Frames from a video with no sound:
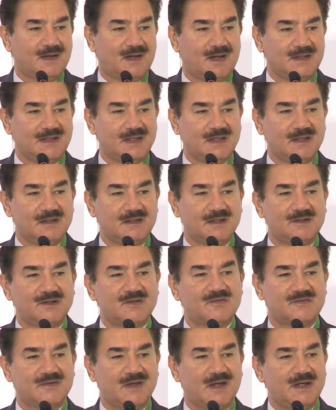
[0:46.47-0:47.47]
I think the
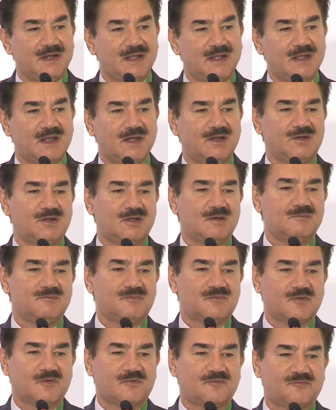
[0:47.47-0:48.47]
understanding in
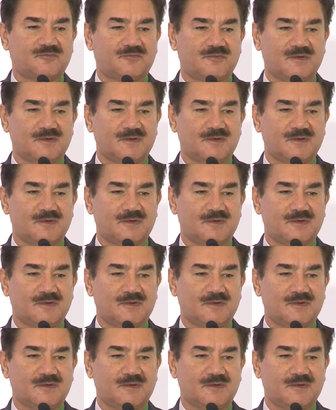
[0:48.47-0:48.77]
terms of